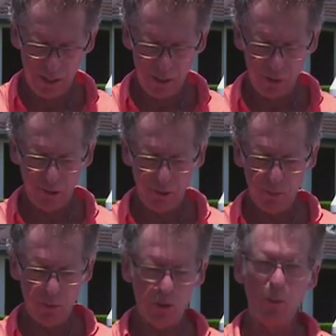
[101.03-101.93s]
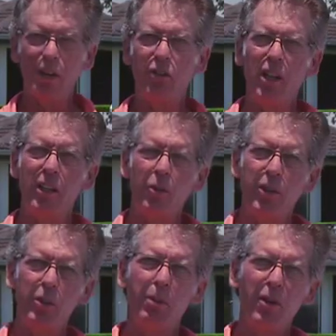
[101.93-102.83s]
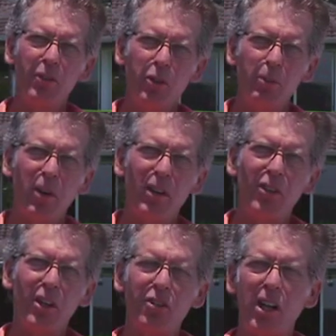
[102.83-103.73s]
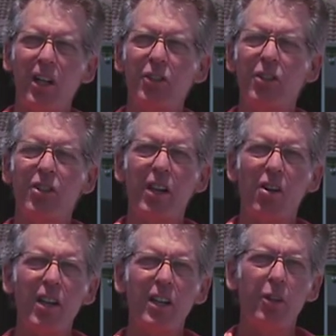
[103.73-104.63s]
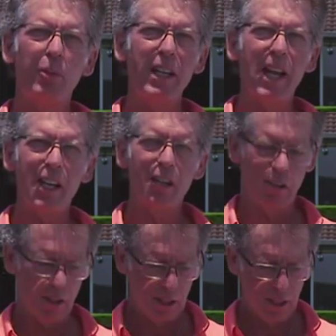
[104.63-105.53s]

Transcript: It's very important to understand that when you do buy a set of scales, it's unlikely to be accurate.